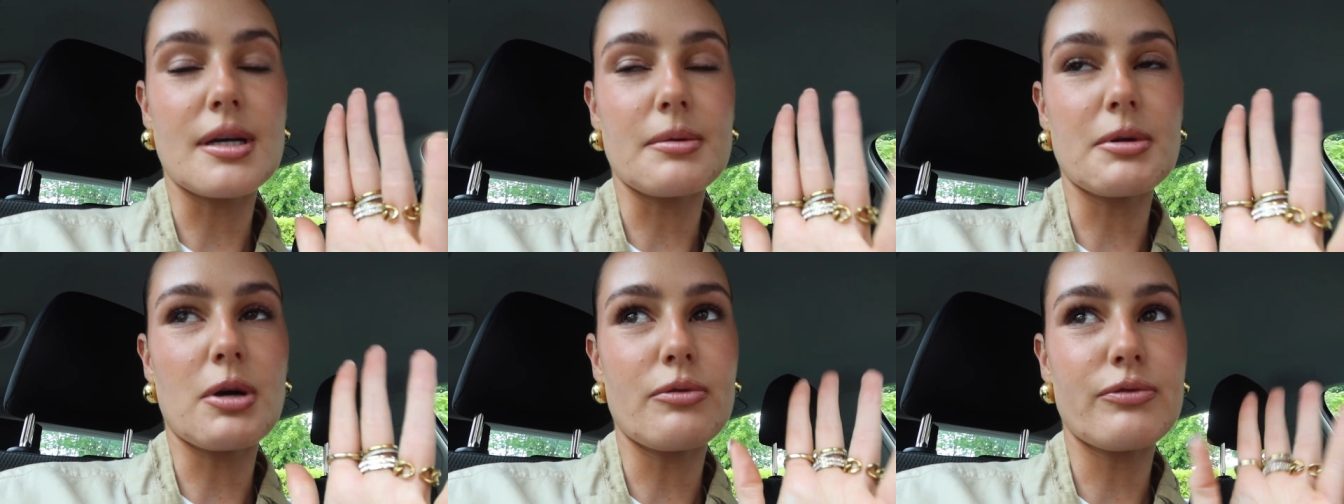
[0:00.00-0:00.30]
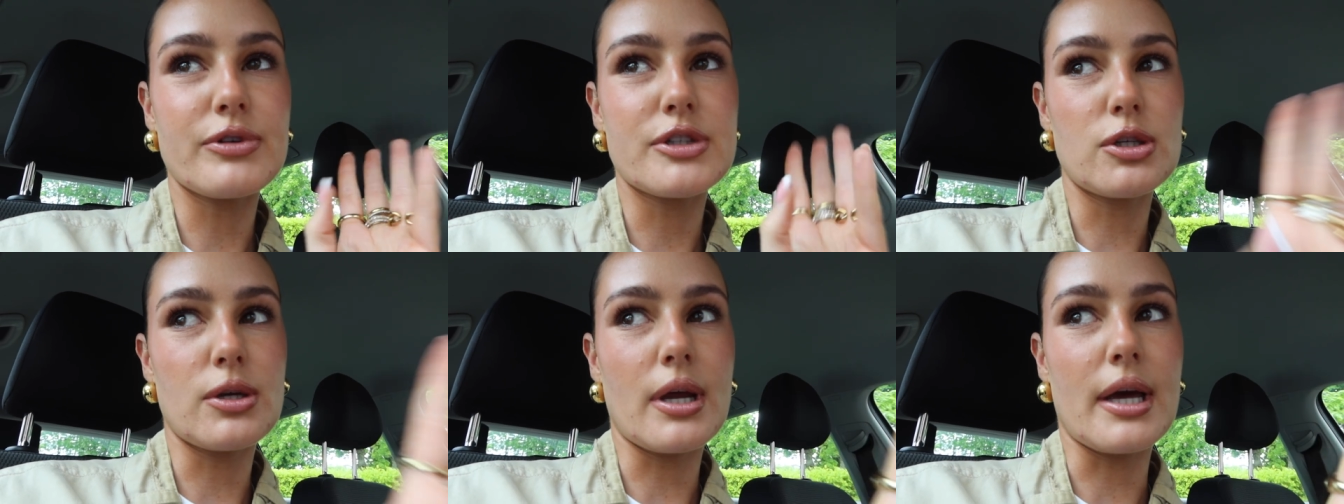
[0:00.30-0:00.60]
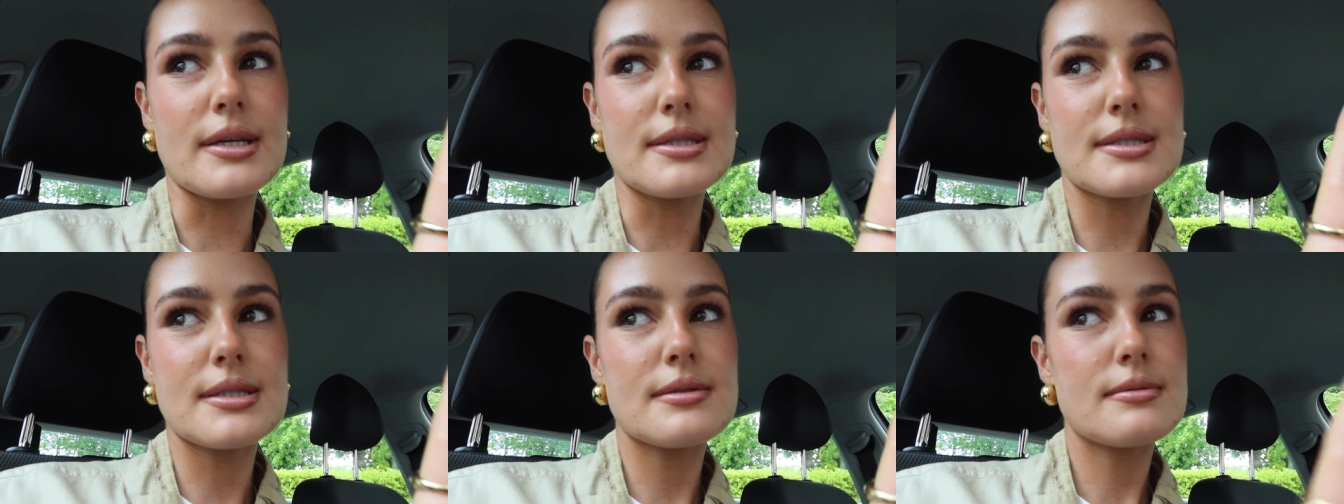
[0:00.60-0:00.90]
I'm going for two
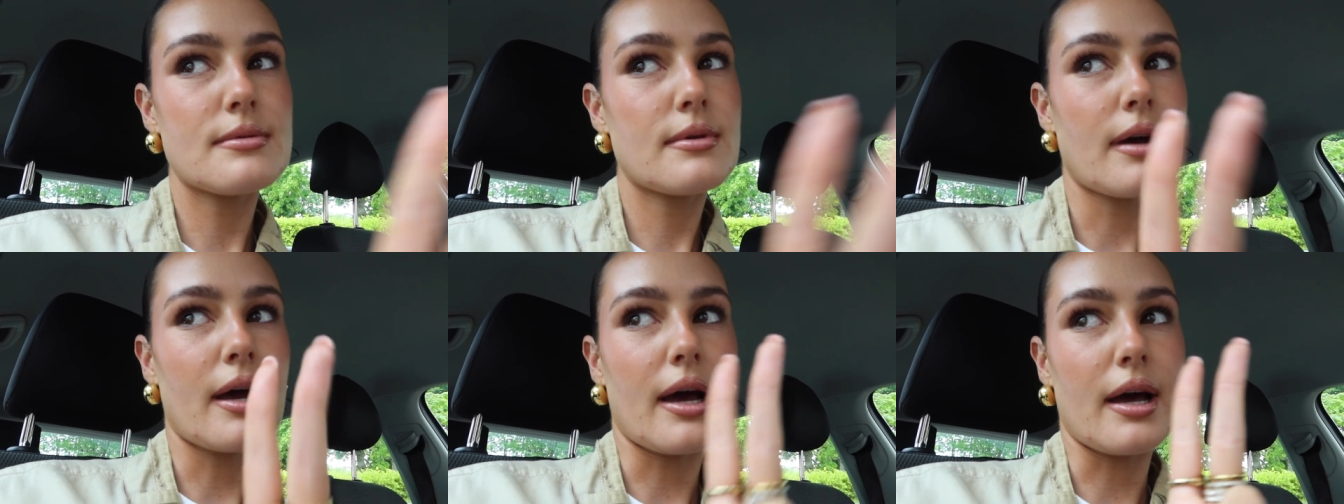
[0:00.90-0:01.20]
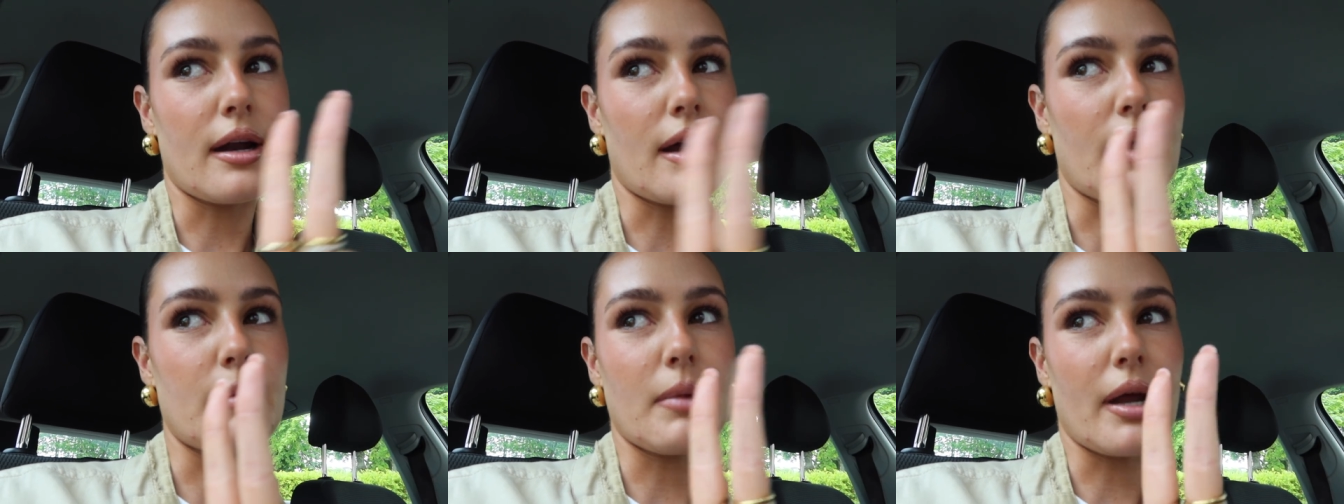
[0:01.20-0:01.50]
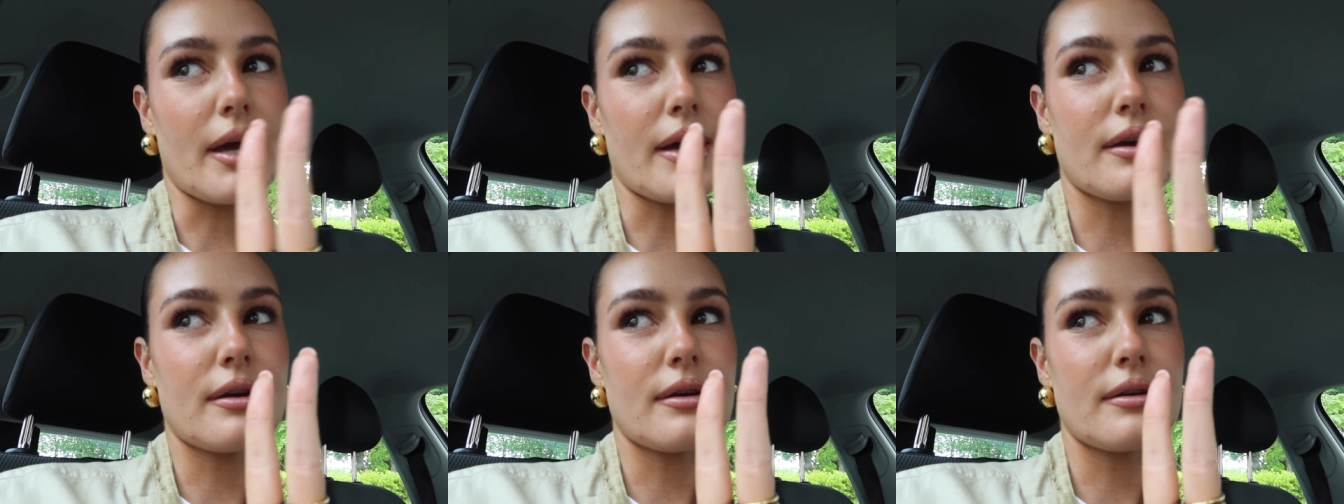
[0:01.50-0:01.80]
days and I'm
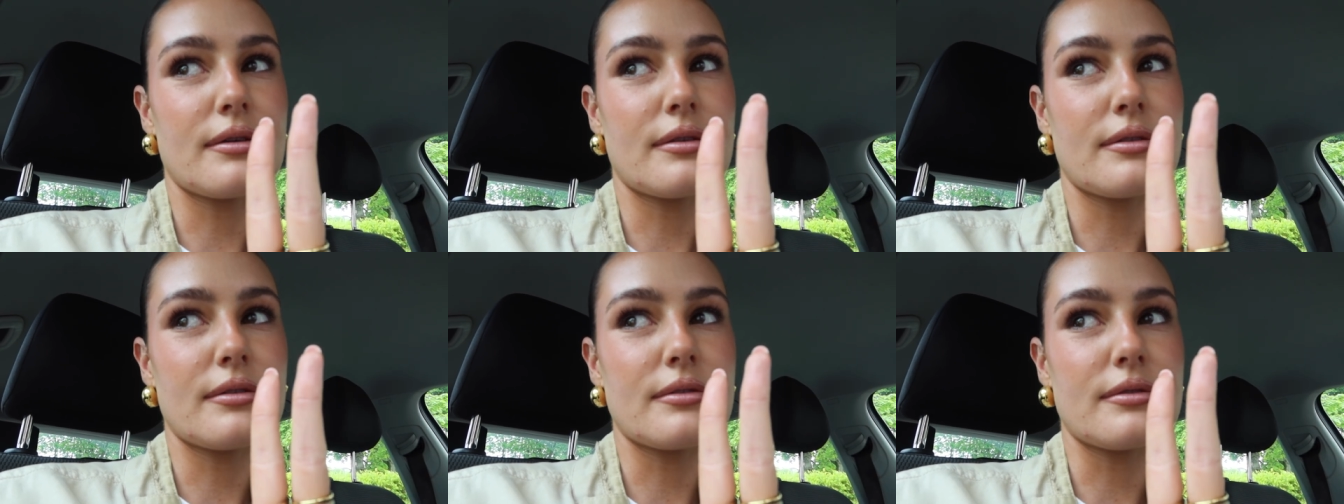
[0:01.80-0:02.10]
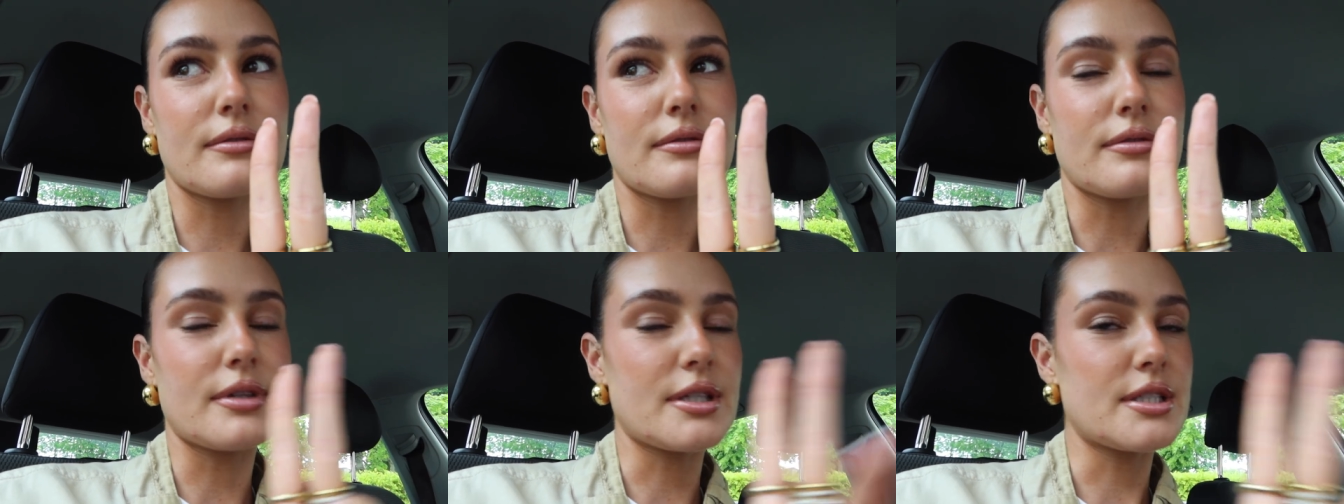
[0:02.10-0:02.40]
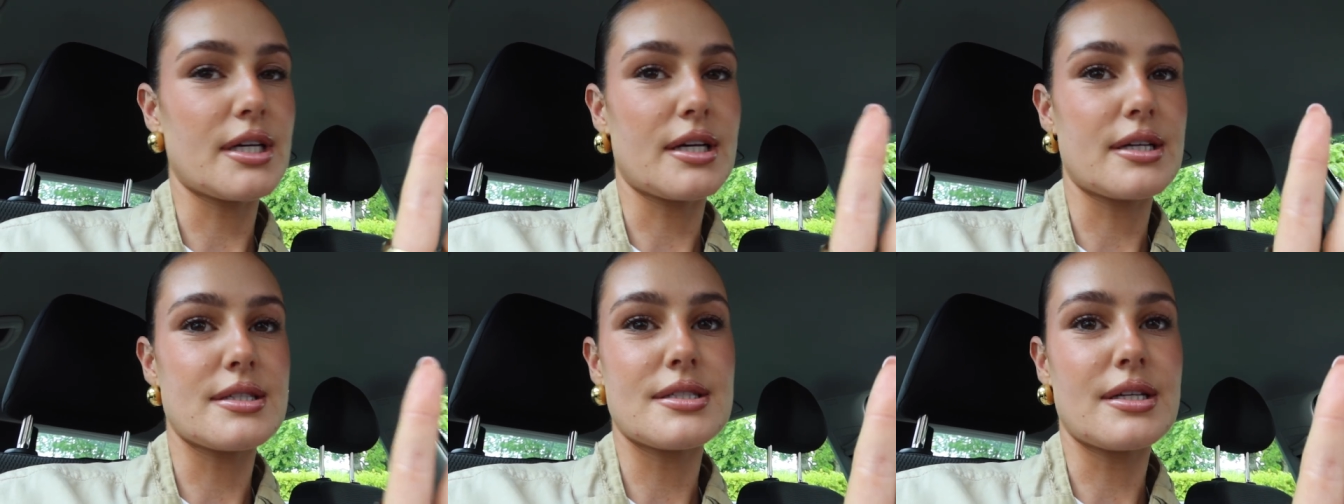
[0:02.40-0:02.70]
like
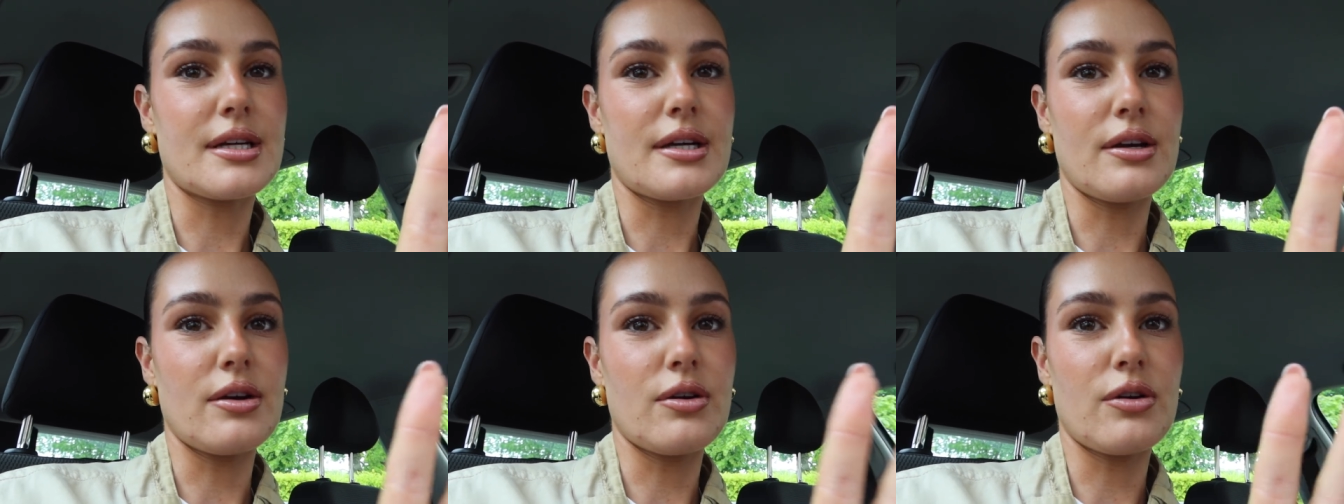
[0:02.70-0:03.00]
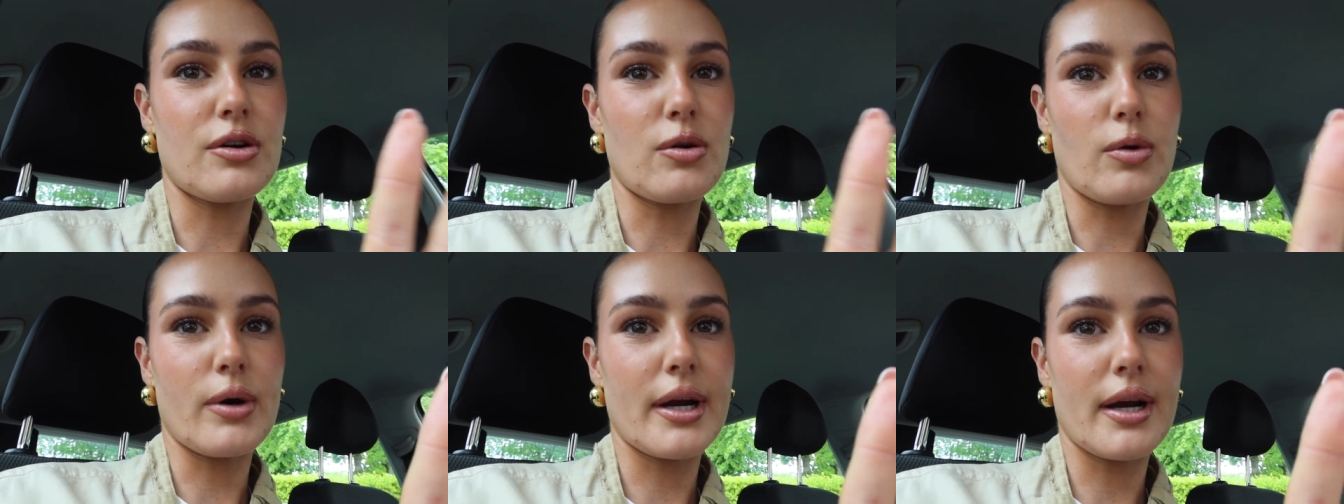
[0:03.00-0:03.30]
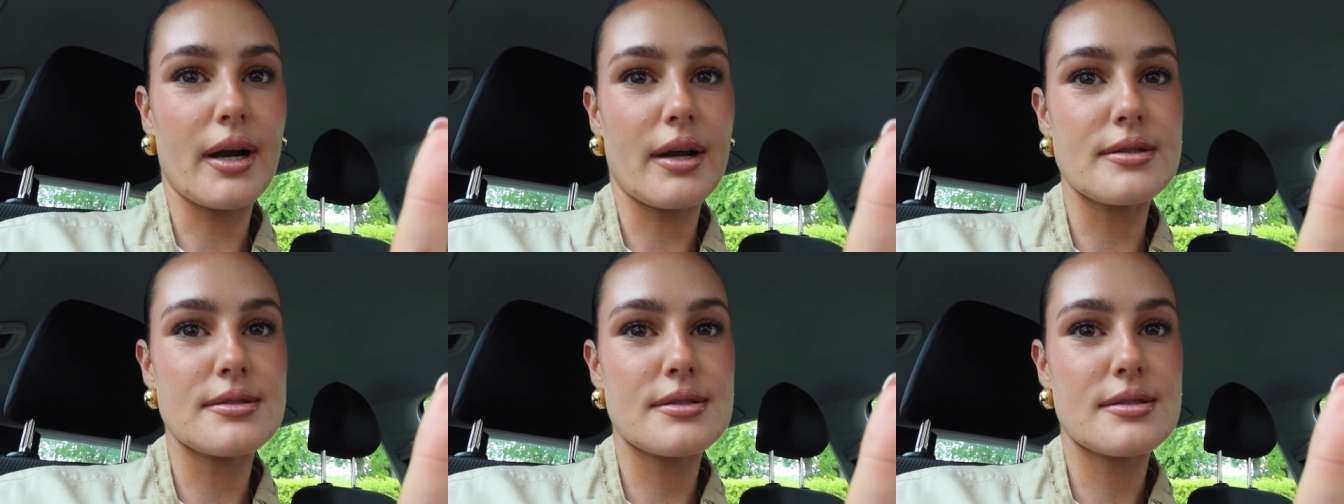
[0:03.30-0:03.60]
ridiculously
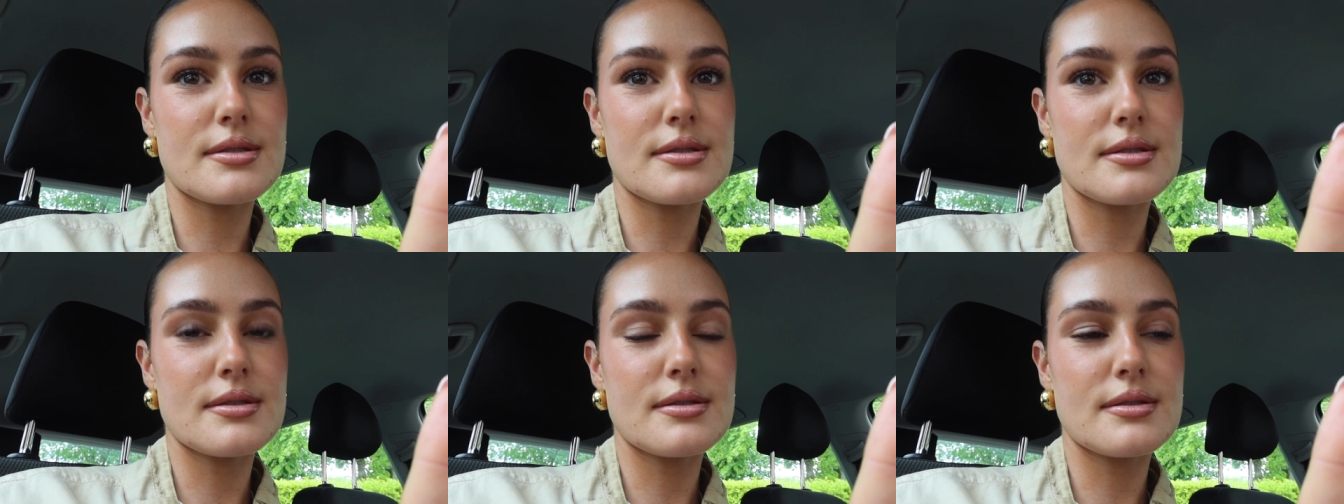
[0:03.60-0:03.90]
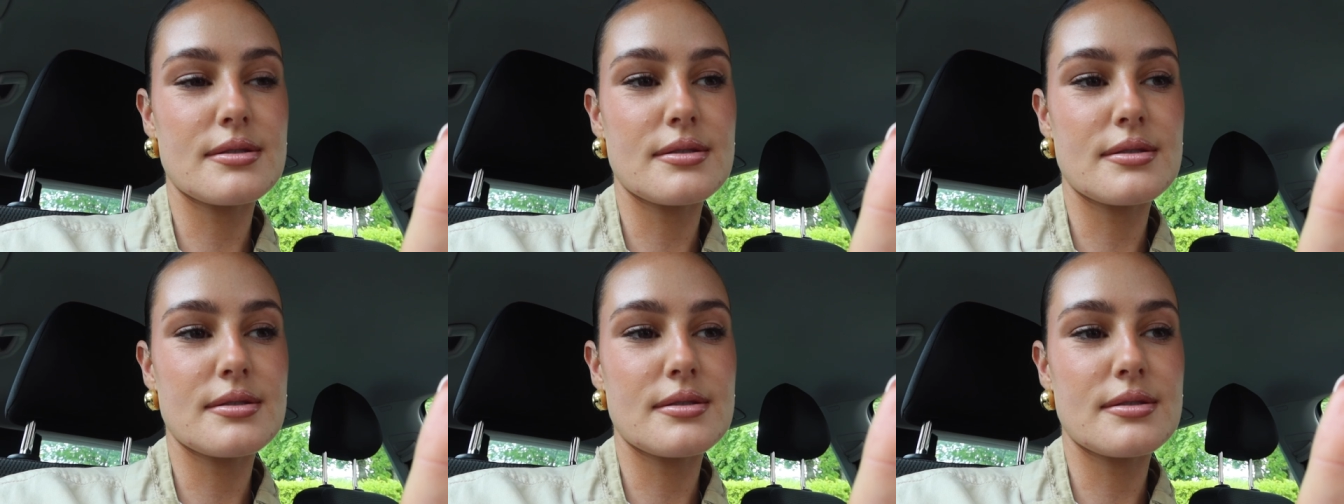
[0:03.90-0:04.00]
unorganized.